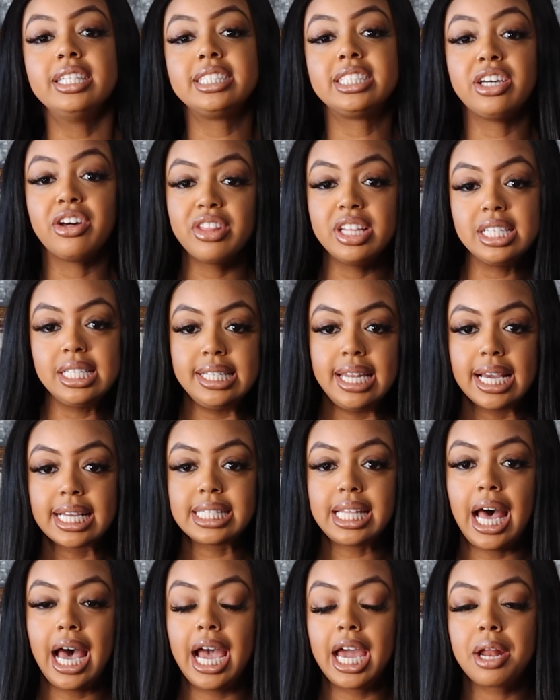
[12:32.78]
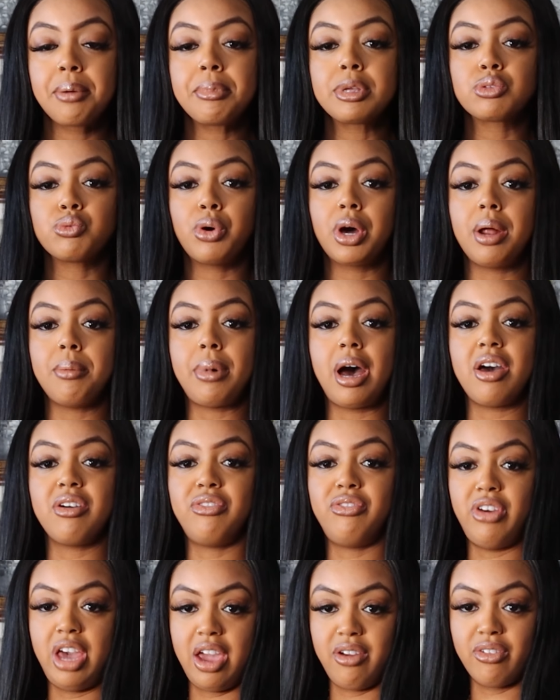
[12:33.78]
So this next item is one of my
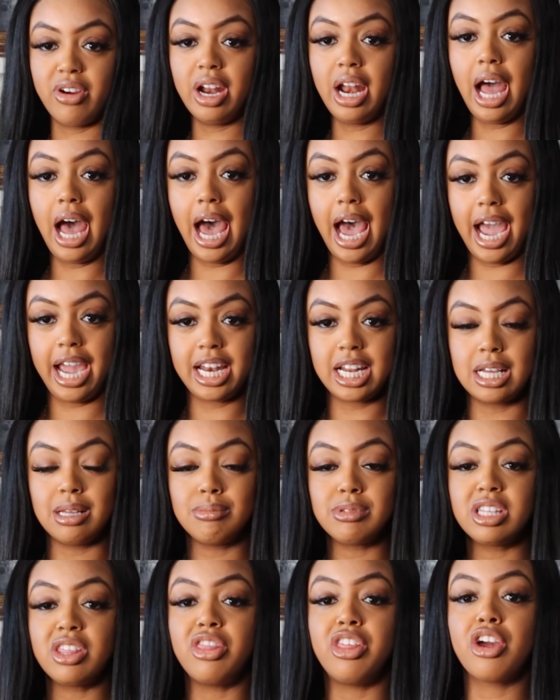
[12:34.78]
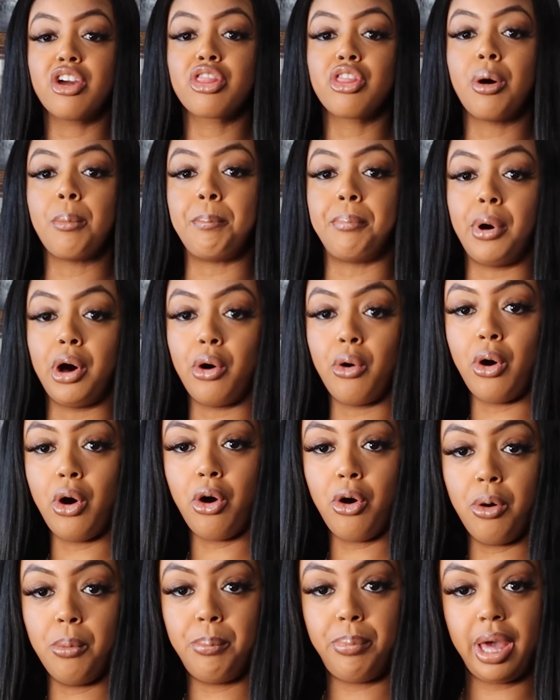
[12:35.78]
favorite items. They're the
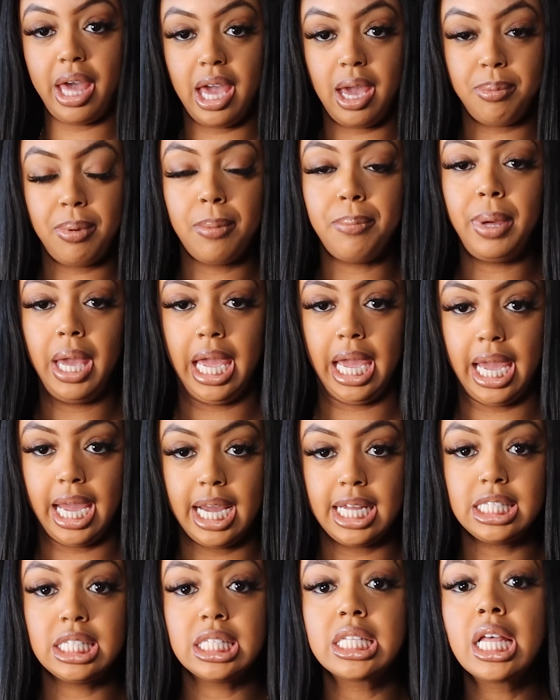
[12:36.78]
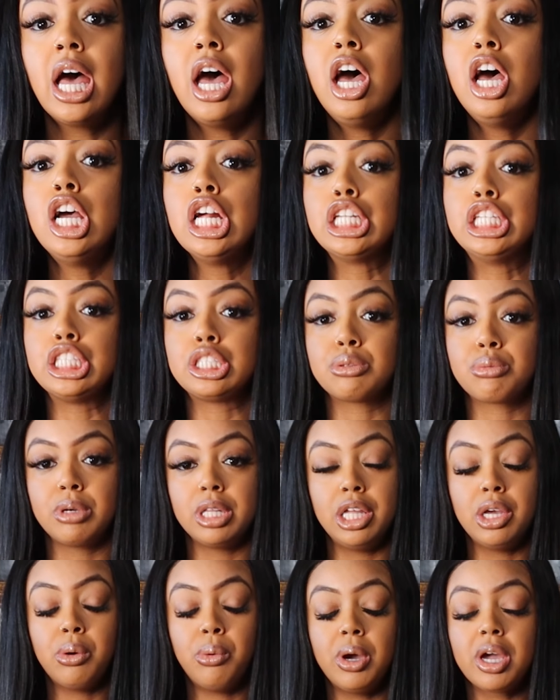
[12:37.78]
Boho Babe pants. Just
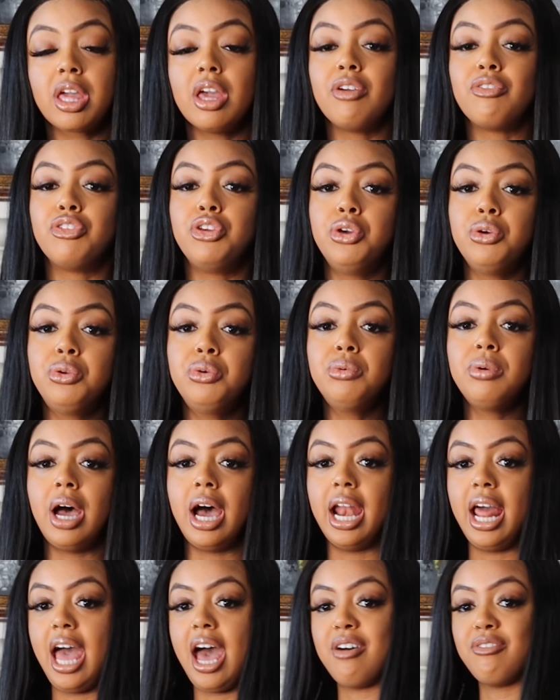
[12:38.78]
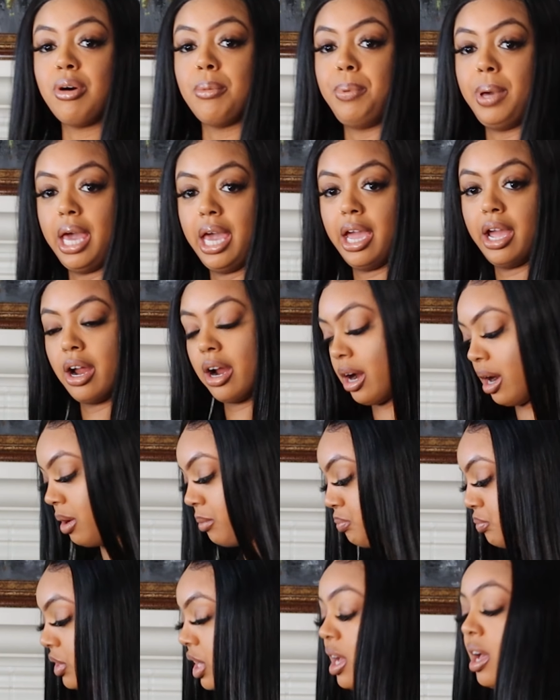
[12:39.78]
really quick, if you do not have a
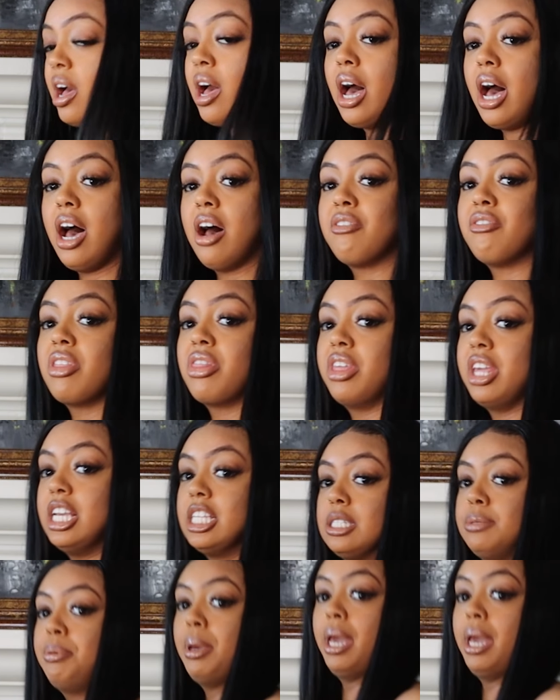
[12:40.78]
pair of these